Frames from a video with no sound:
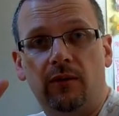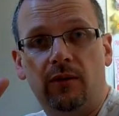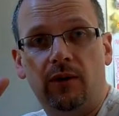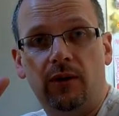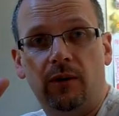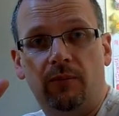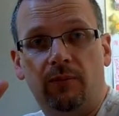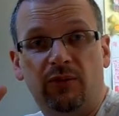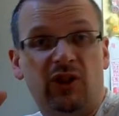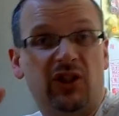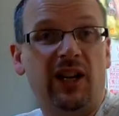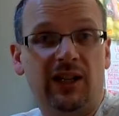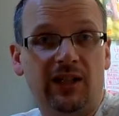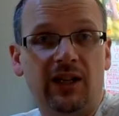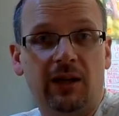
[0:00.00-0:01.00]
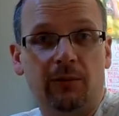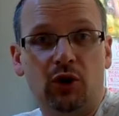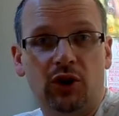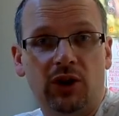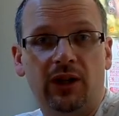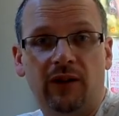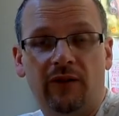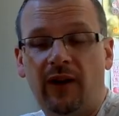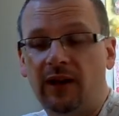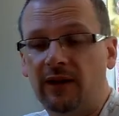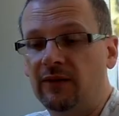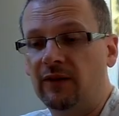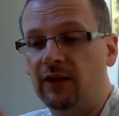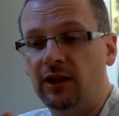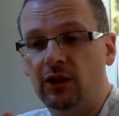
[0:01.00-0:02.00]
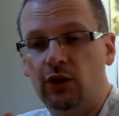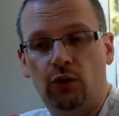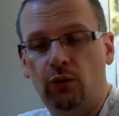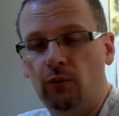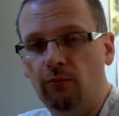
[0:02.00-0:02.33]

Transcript: CNC machine effectively to